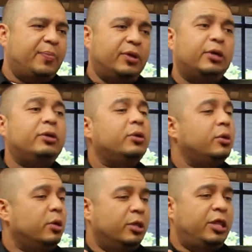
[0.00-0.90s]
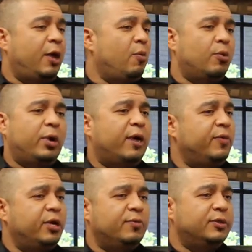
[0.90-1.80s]
papilla, they won't
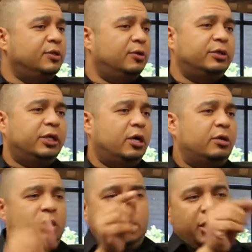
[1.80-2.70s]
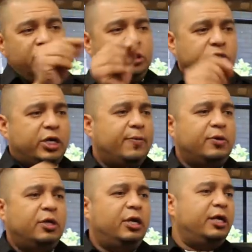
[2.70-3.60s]
have any result at all. It'll just
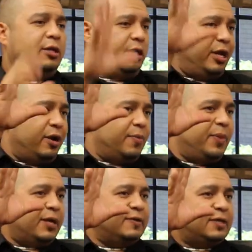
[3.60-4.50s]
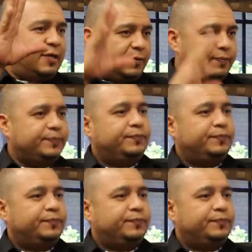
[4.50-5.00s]
travel the length of the hair and bounce out.